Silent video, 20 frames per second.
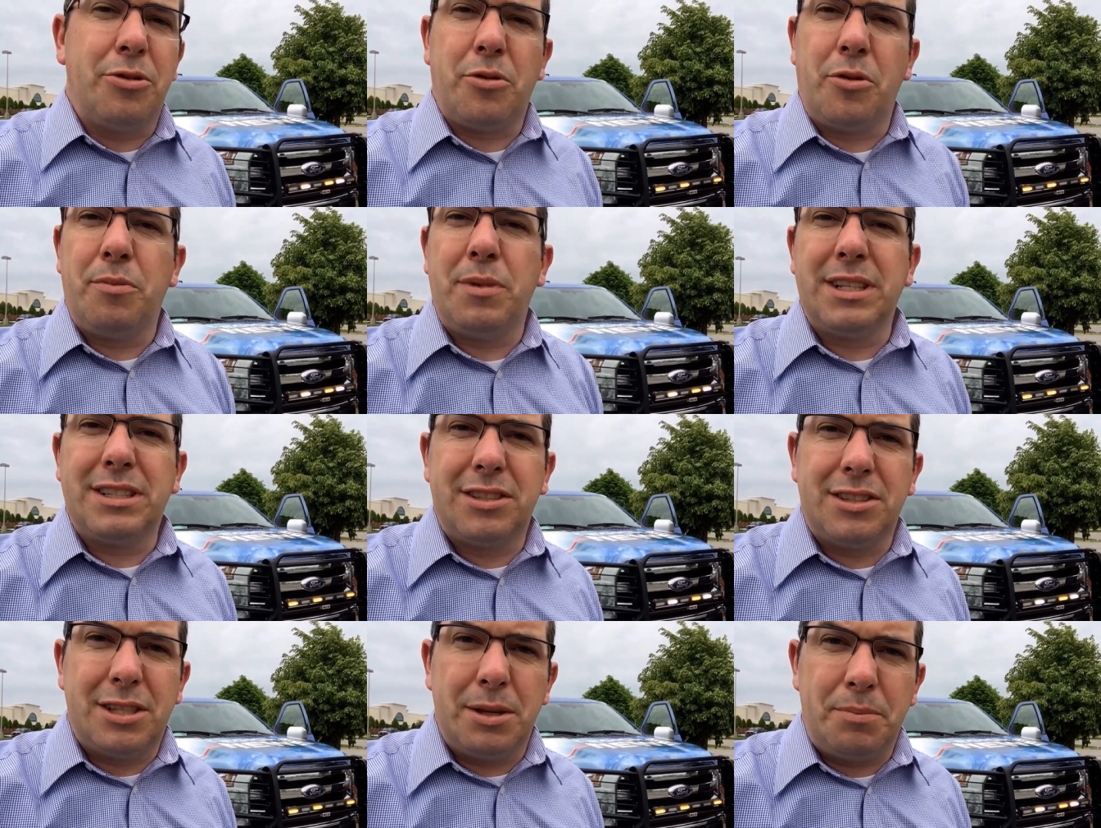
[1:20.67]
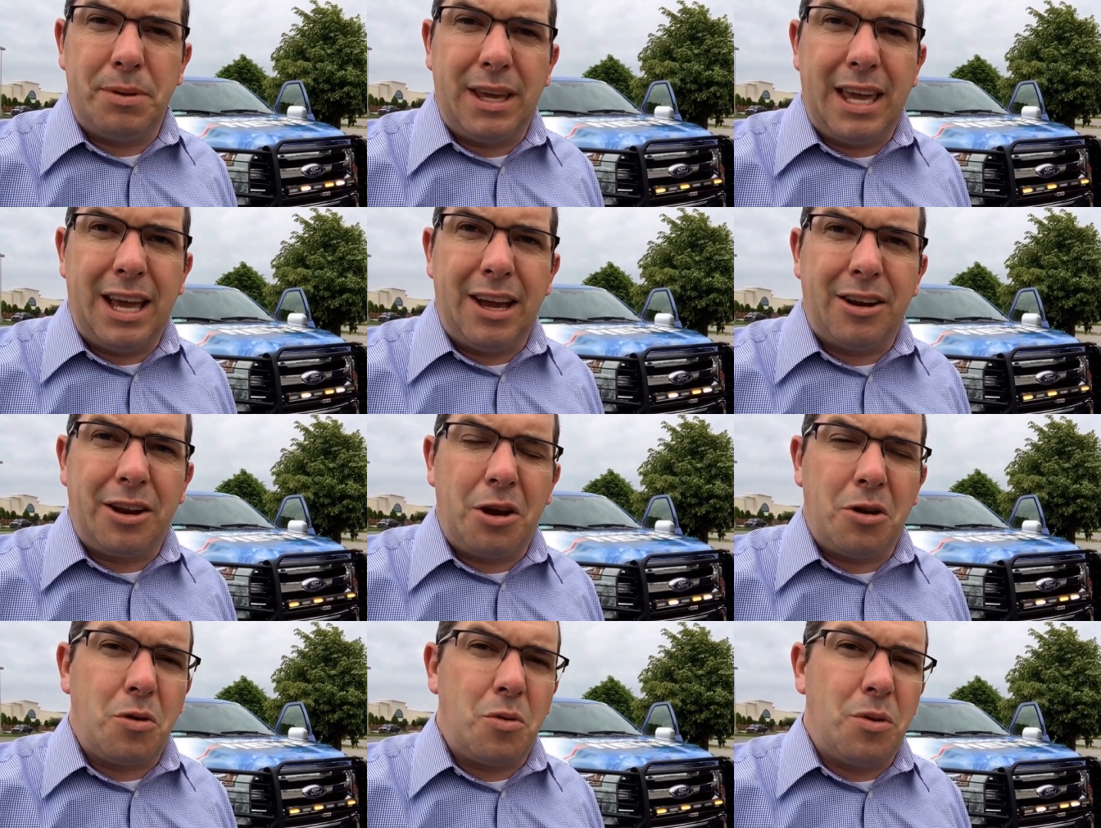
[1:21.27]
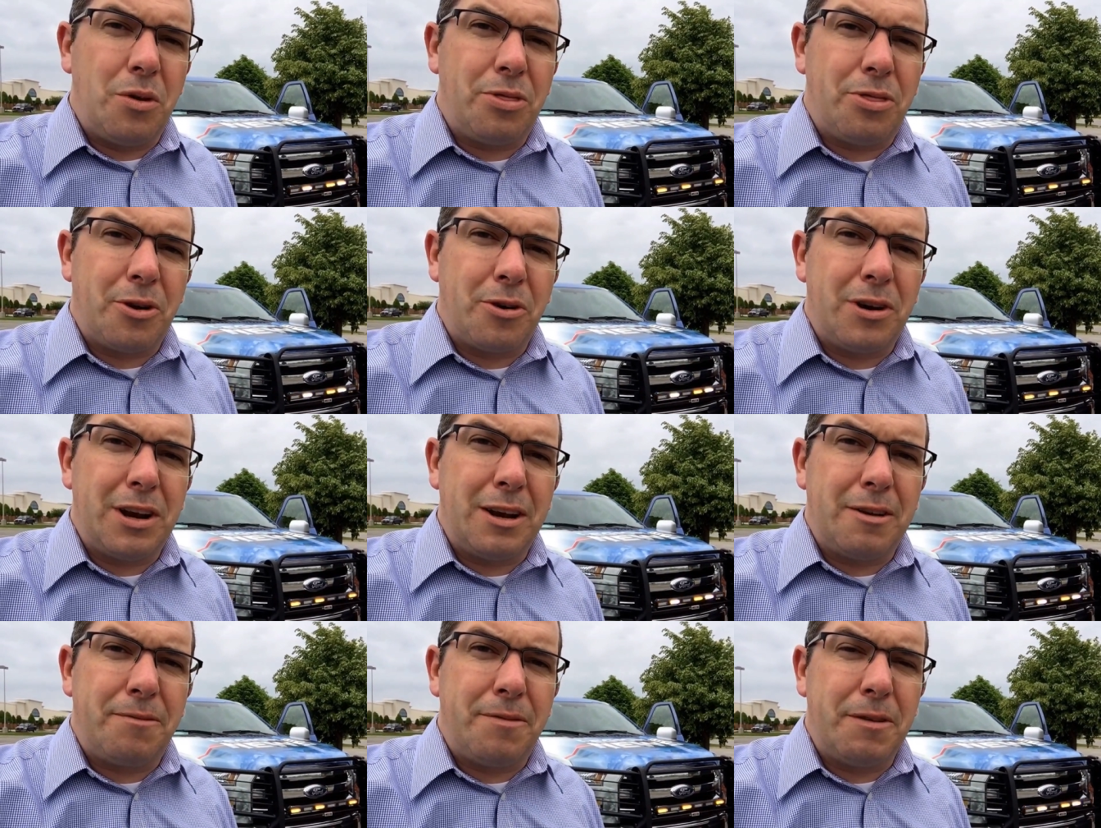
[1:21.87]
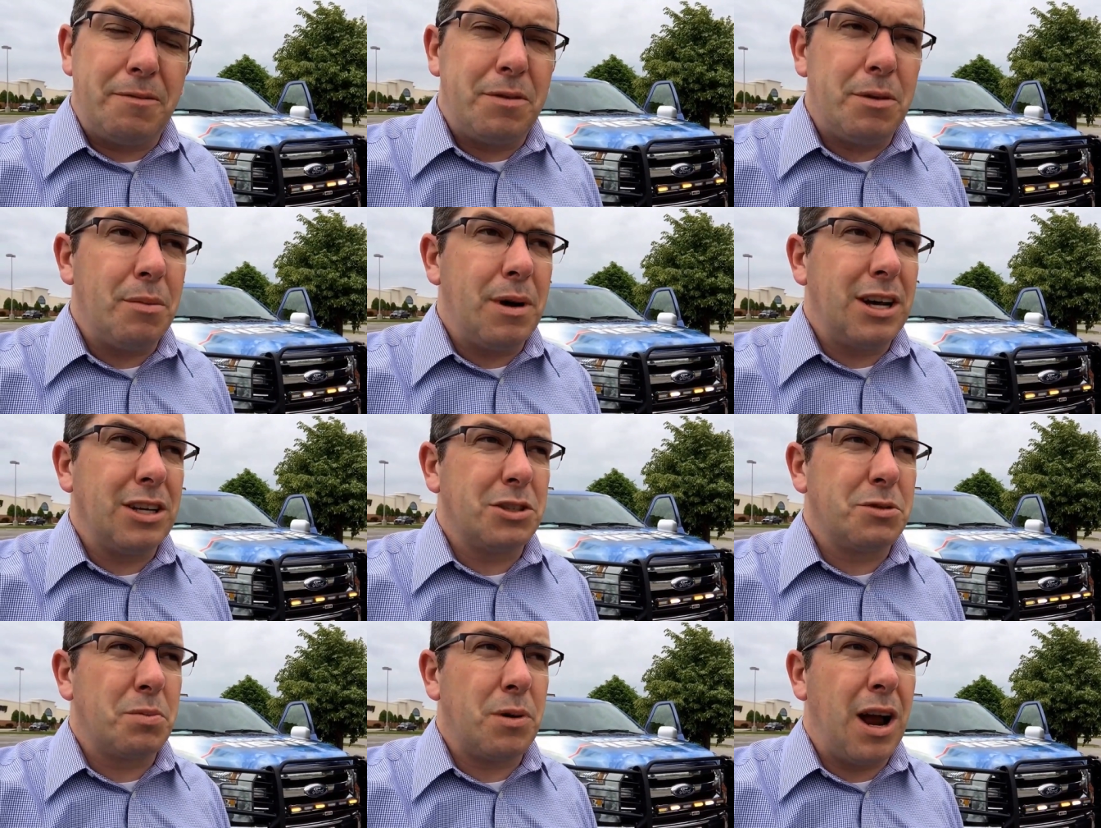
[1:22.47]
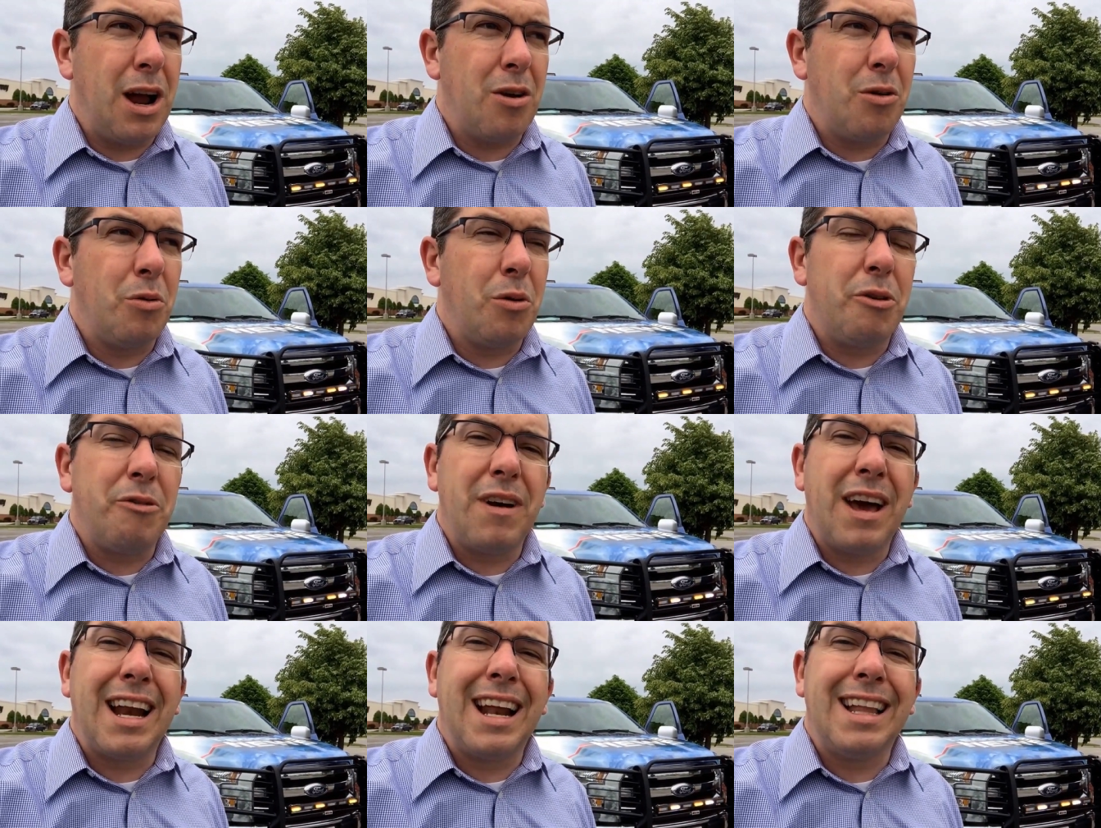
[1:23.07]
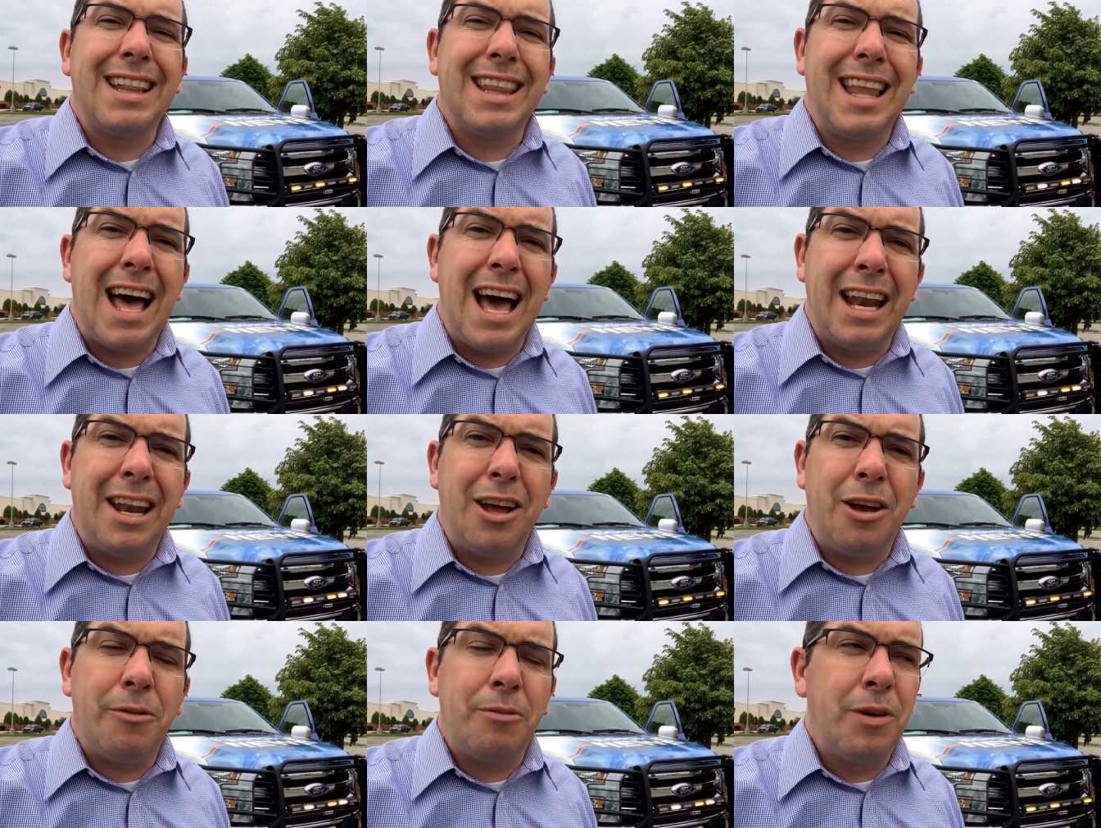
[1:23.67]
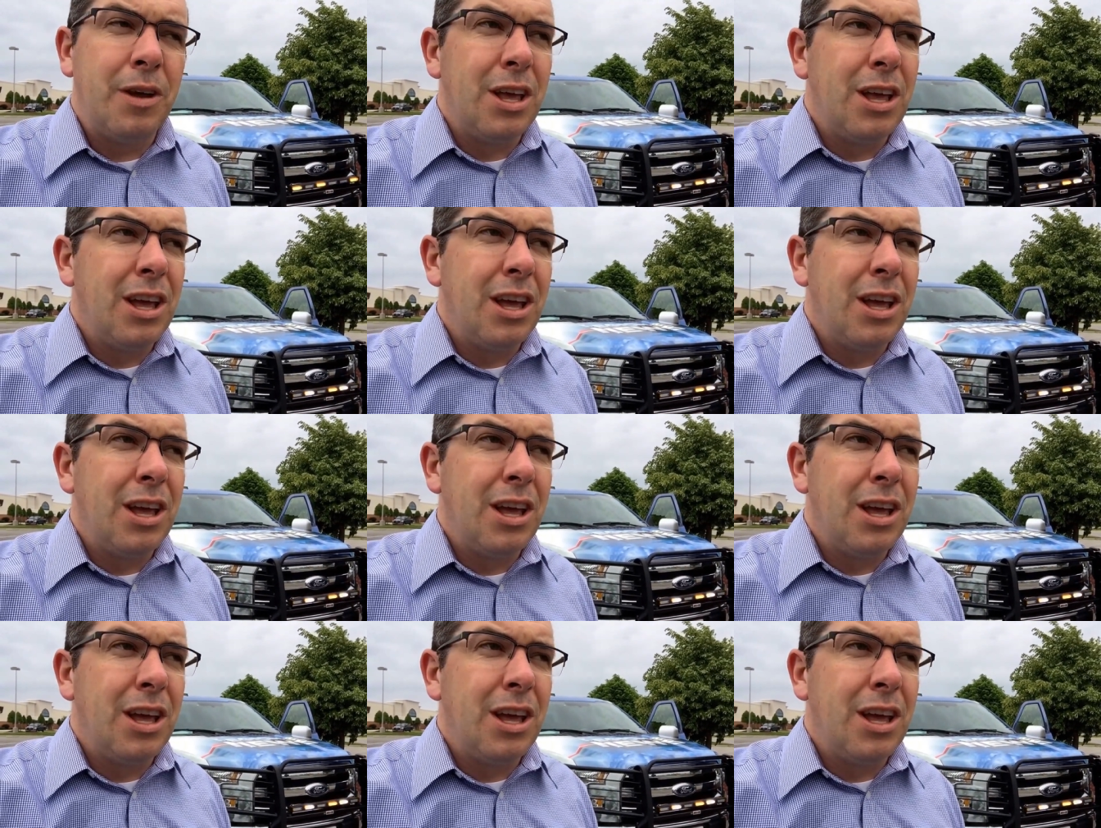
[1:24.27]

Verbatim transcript: through Mississippi County are going 30 to 50 miles per hour, and we've had a lot of